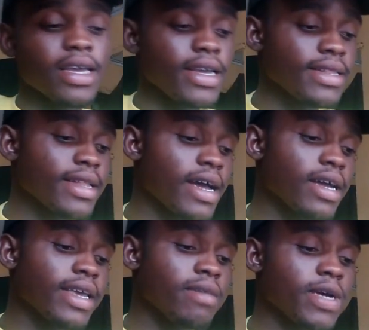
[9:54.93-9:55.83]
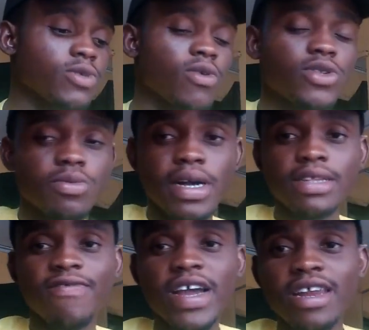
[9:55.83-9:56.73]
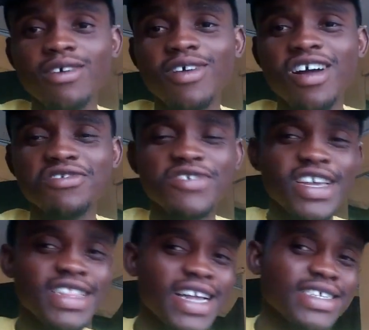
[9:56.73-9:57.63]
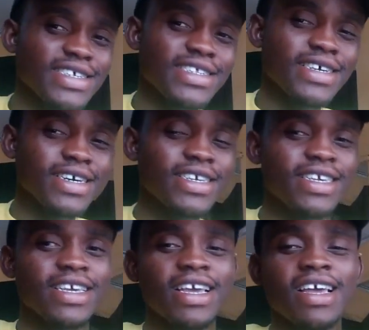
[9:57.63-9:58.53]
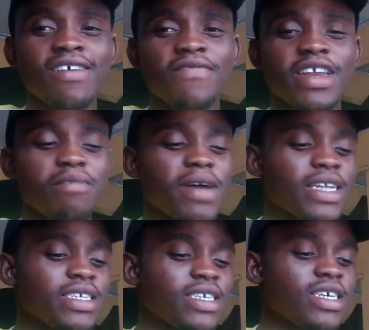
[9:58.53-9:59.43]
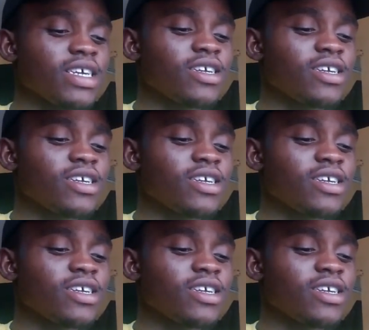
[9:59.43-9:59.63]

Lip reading: in that game as well. To my final country, and that is Turkey, Fenerbahce